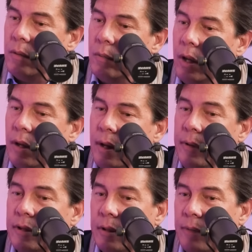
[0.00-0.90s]
Well, I
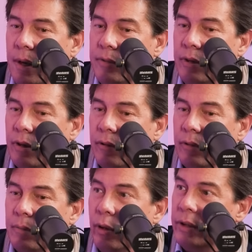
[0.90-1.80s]
mean, sometimes you go
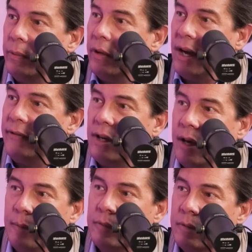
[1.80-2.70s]
through multiple
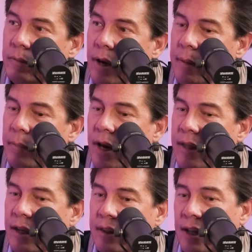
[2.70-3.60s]
lifetimes, right? But I
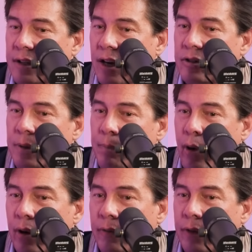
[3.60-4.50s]
think that's actually
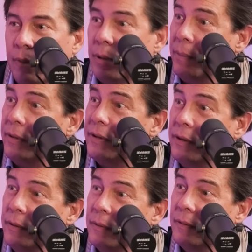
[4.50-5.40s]
part of their purpose
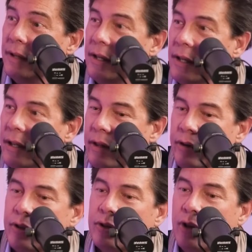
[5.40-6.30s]
too.
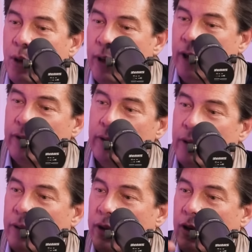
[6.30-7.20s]
They're just going
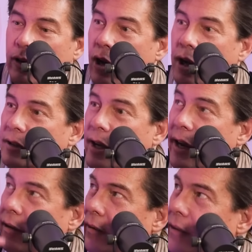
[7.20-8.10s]
through their long
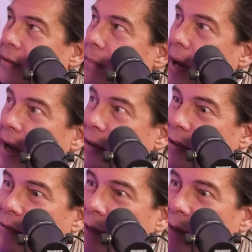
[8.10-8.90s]
cycle of this massive